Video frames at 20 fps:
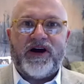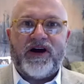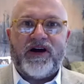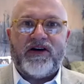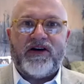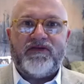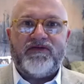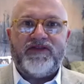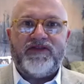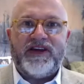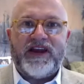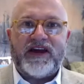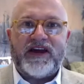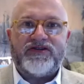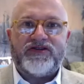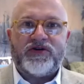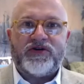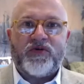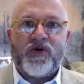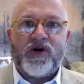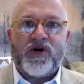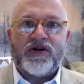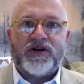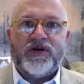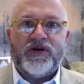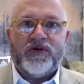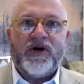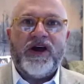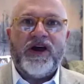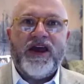of the Antiquarto,
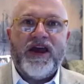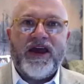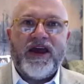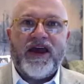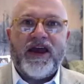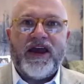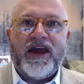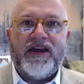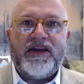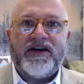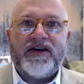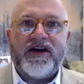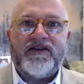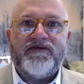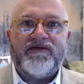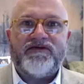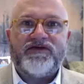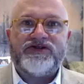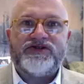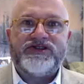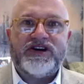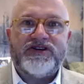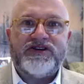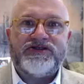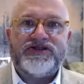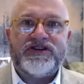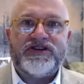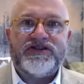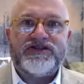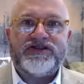a
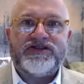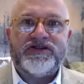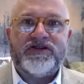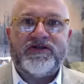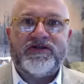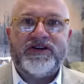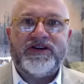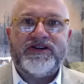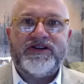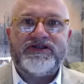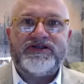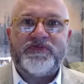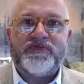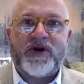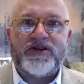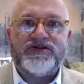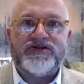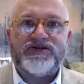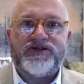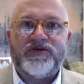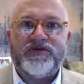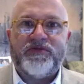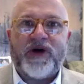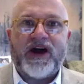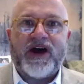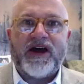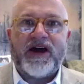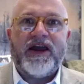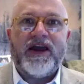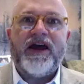conversation series sponsored
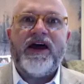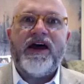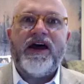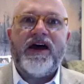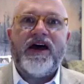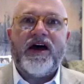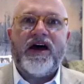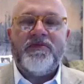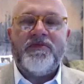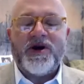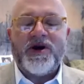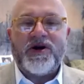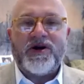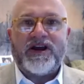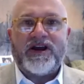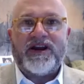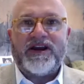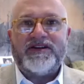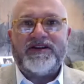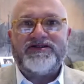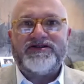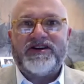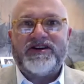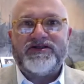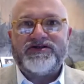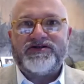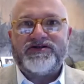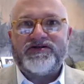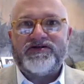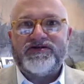by American
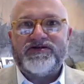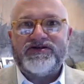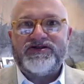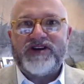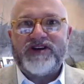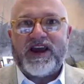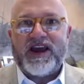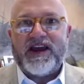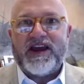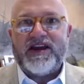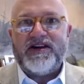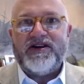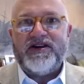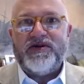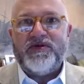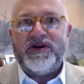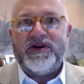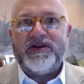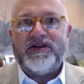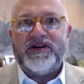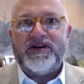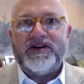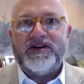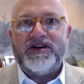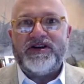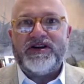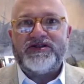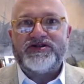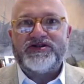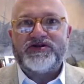Ancestors and New England
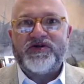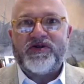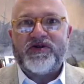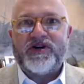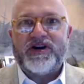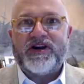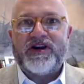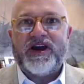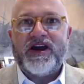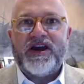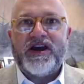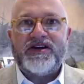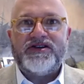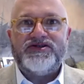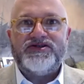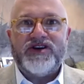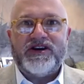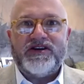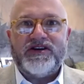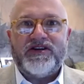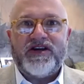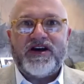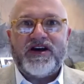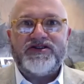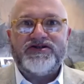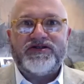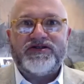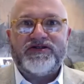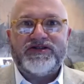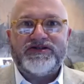Historic
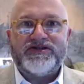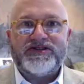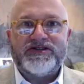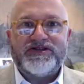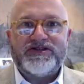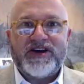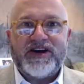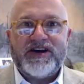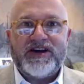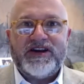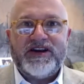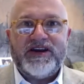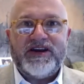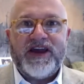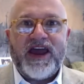Genealogical Society.